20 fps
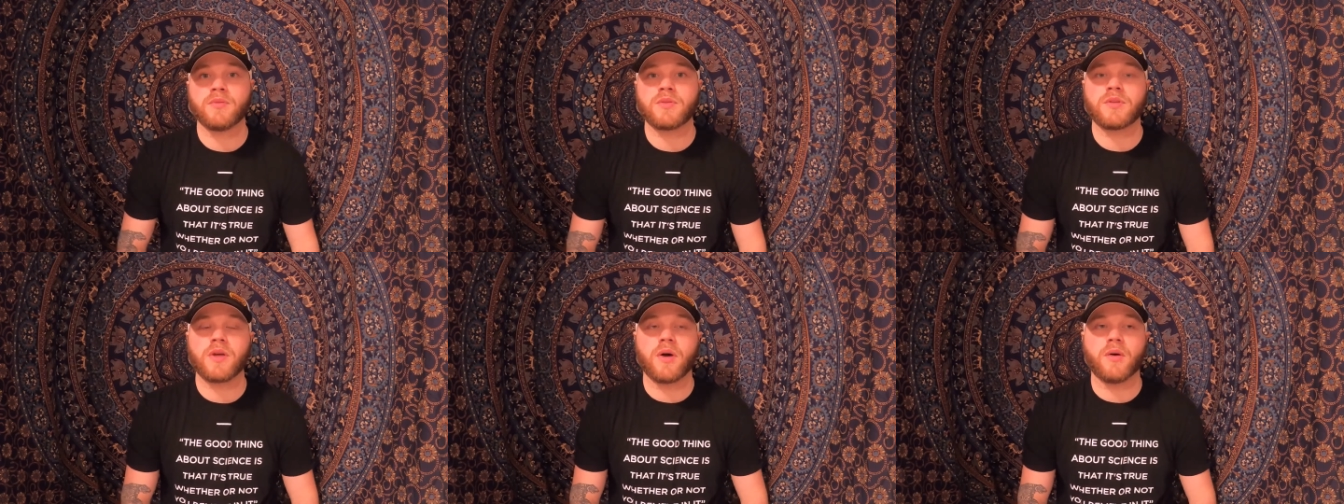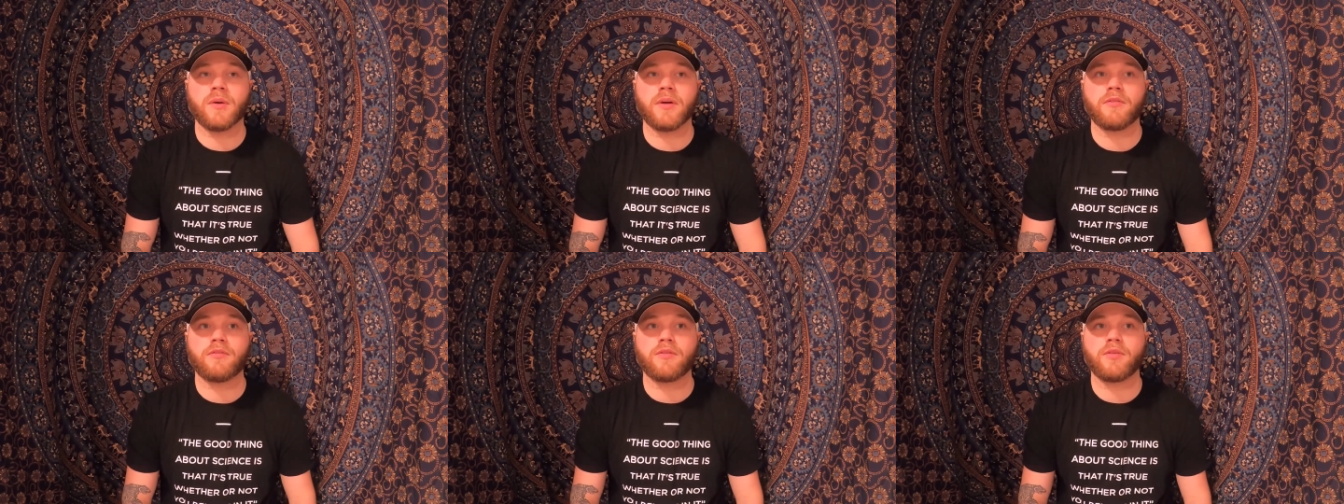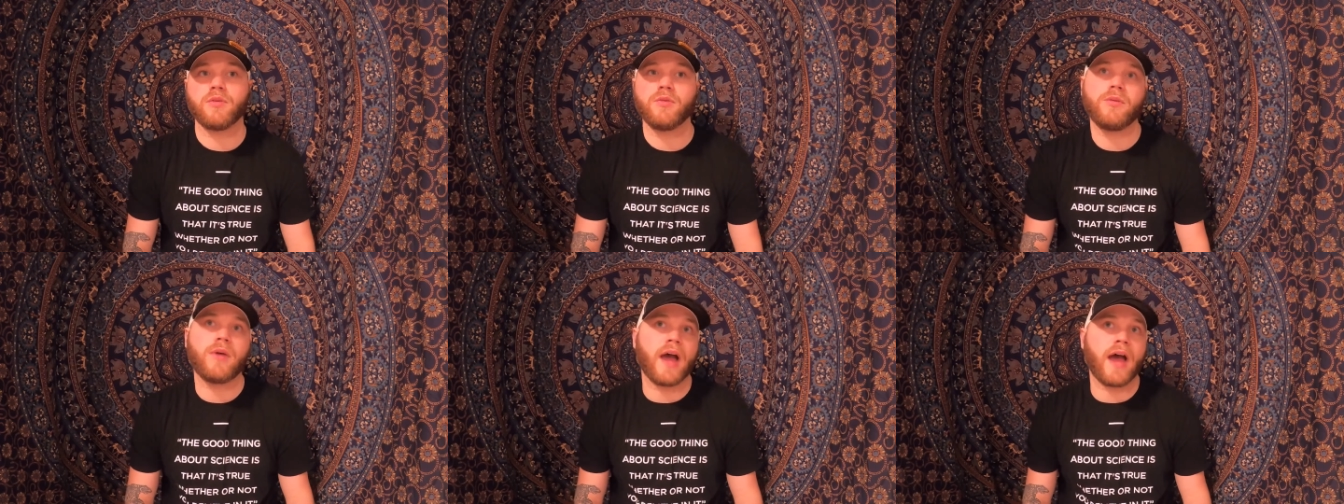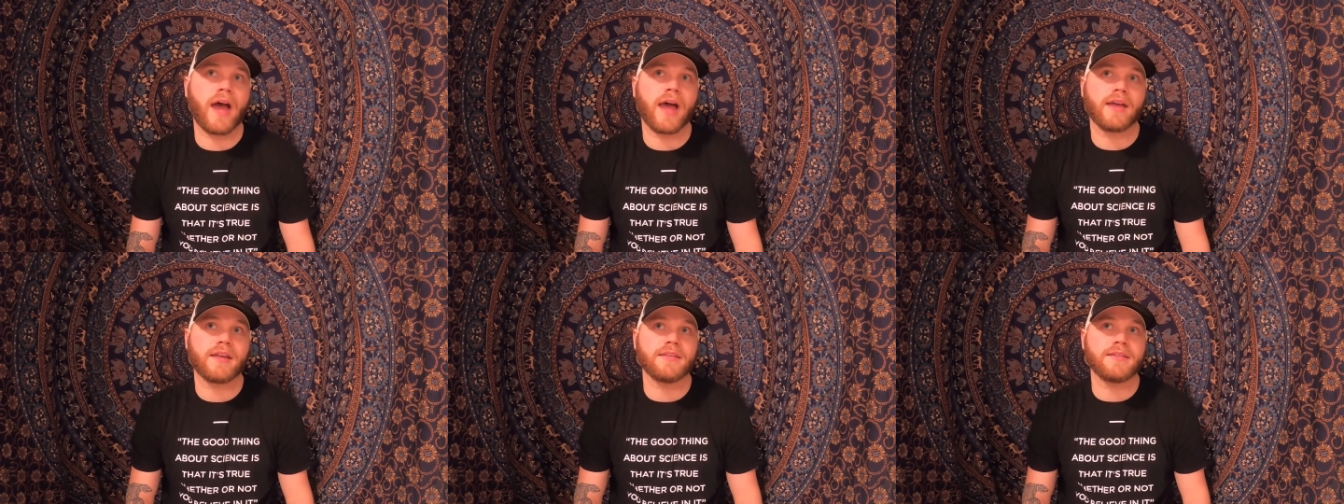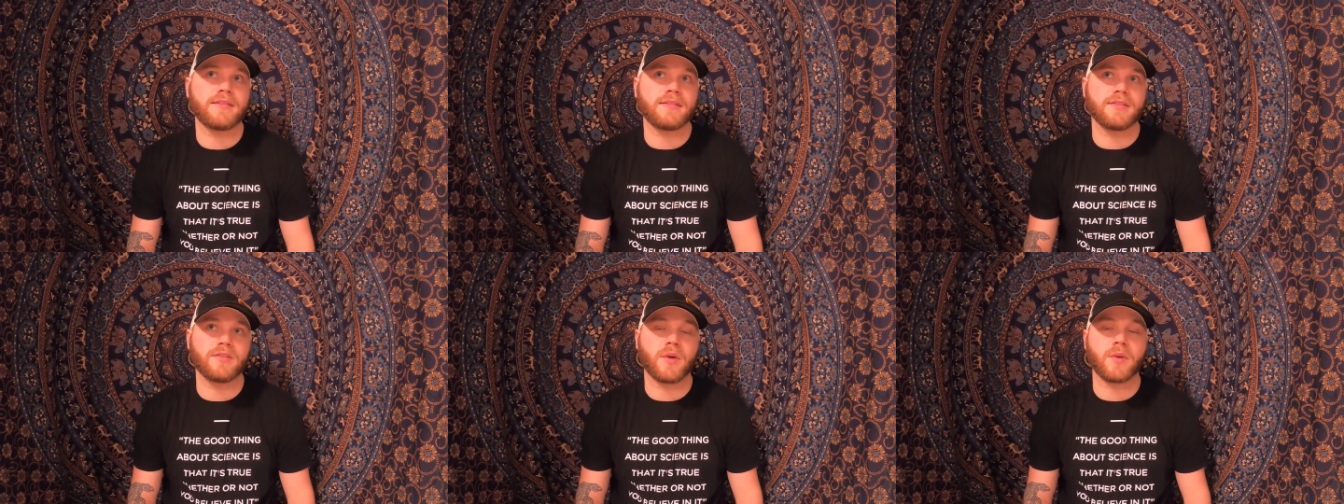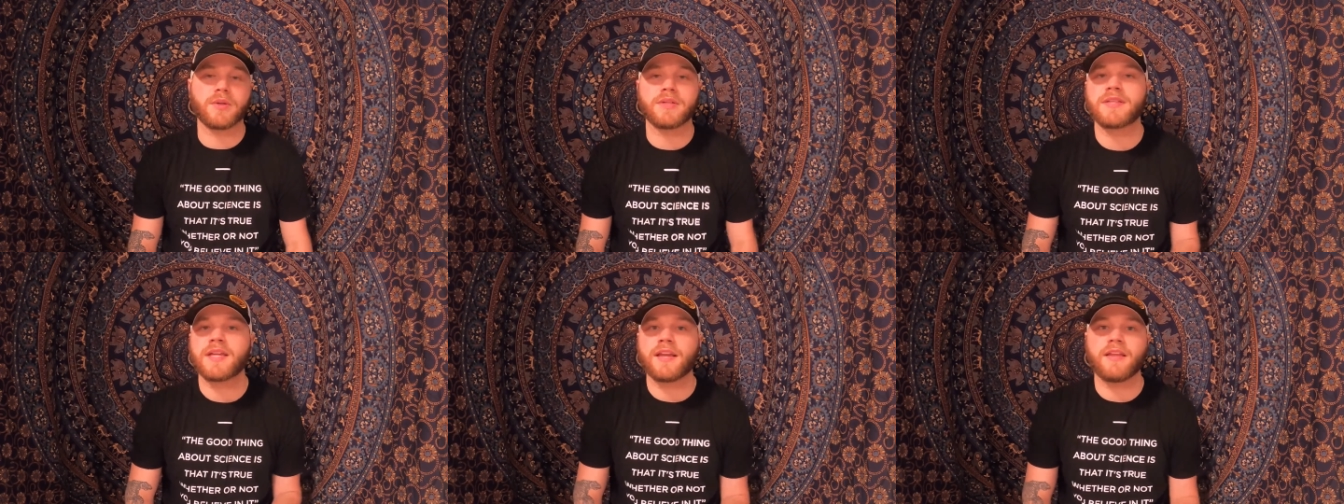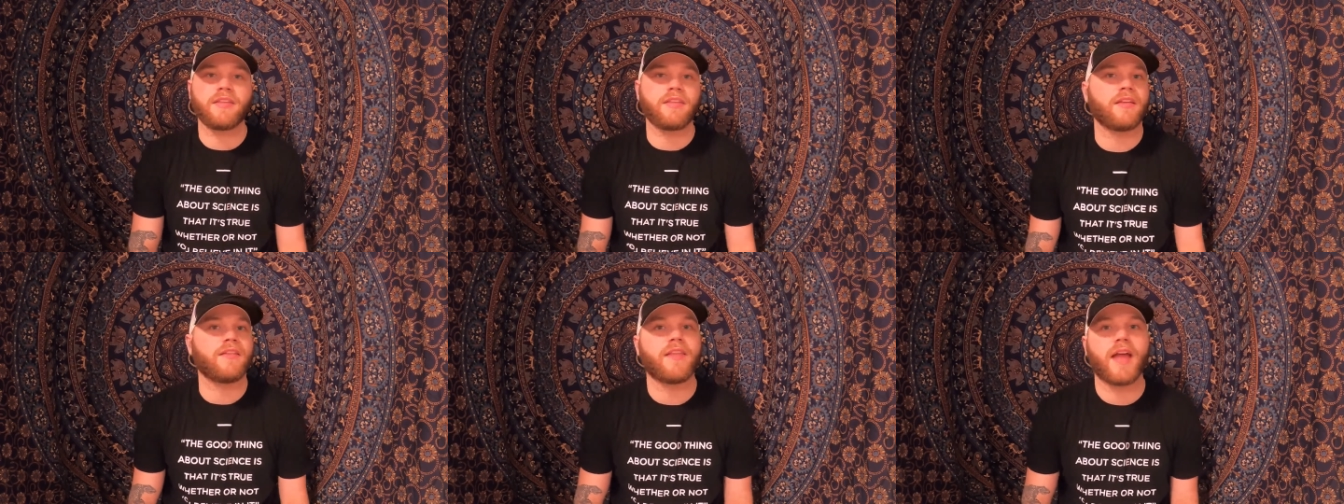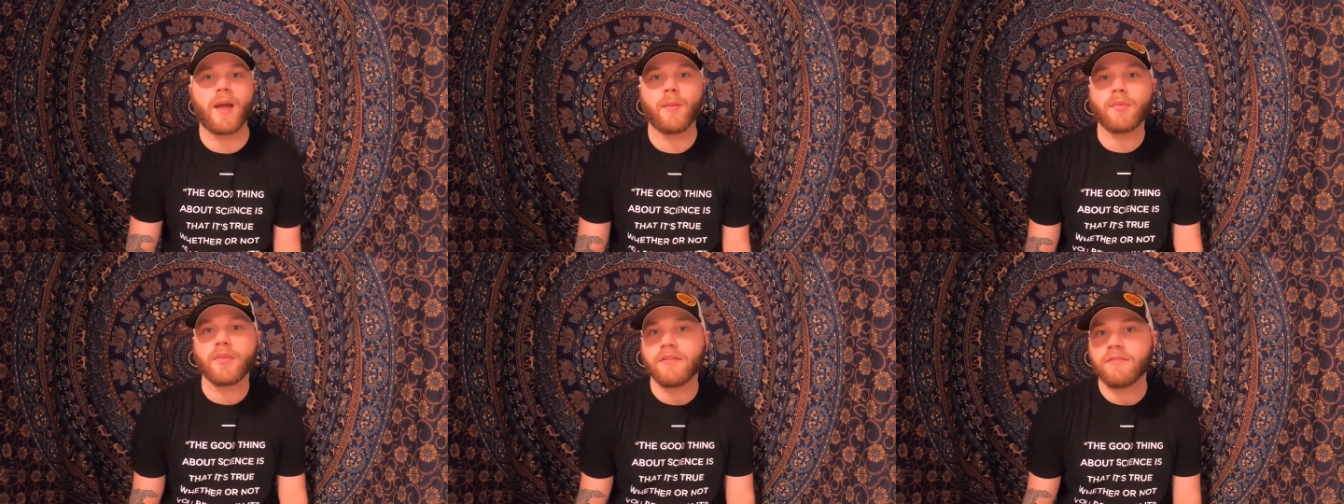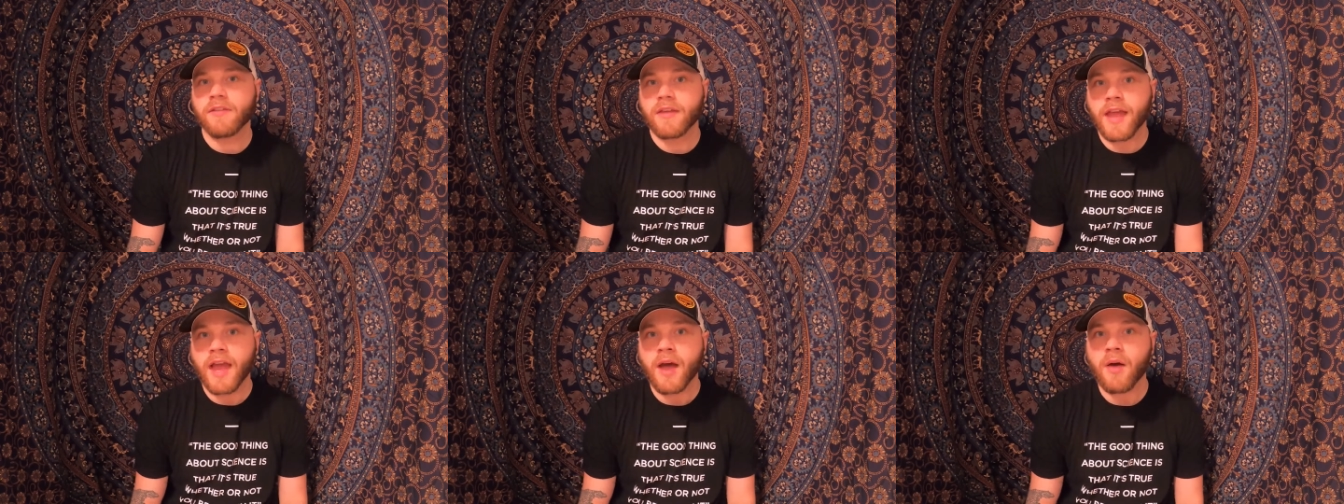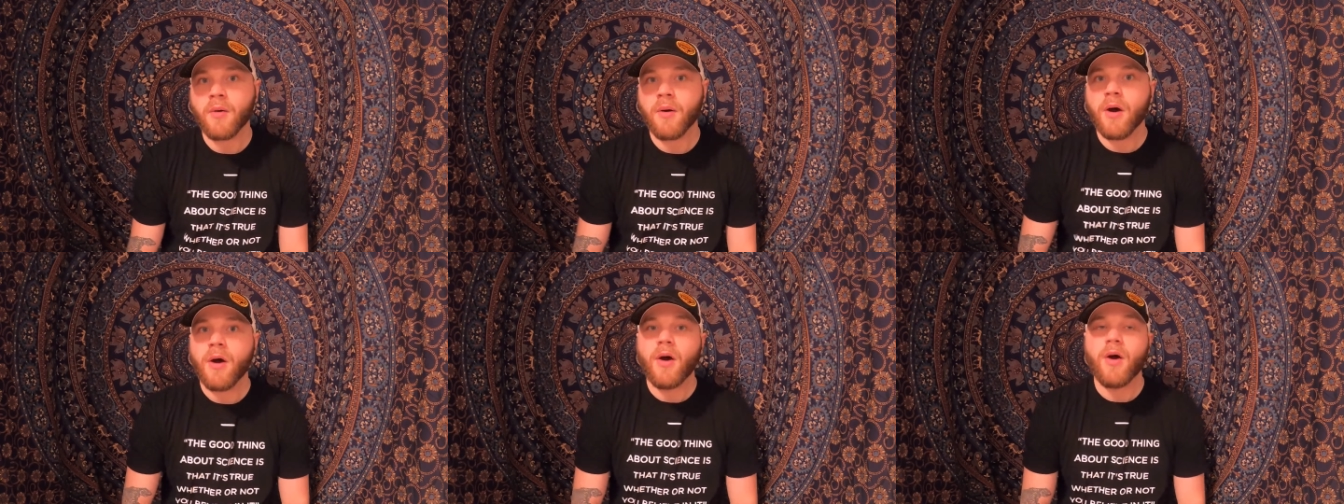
so if you guys notice anything that I'm leaving out,